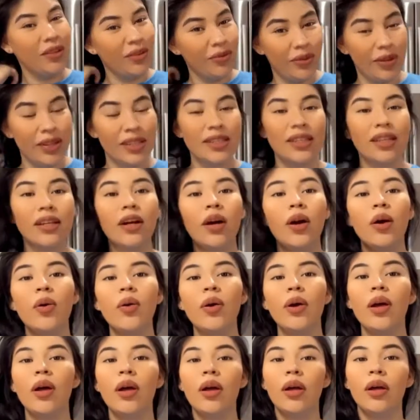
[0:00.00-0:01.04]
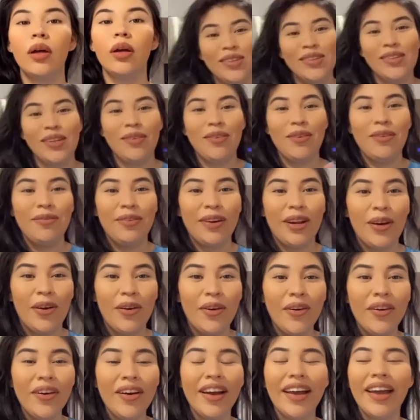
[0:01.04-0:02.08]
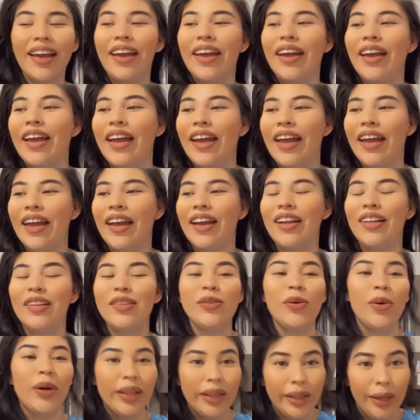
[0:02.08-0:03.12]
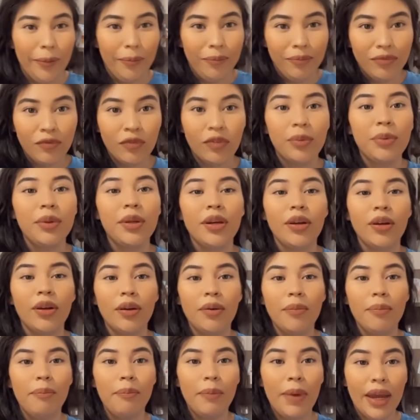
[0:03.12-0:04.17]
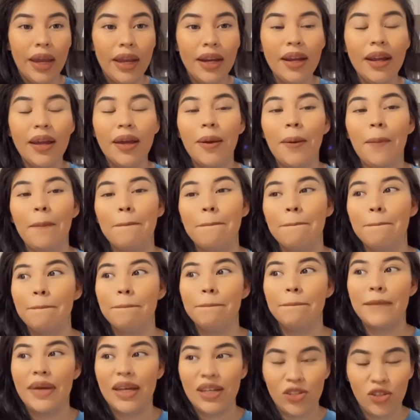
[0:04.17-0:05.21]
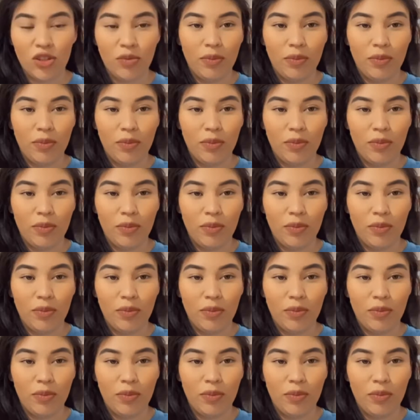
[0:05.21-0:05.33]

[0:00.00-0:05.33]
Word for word: of weeks ago, se me fregó el toilet from the main master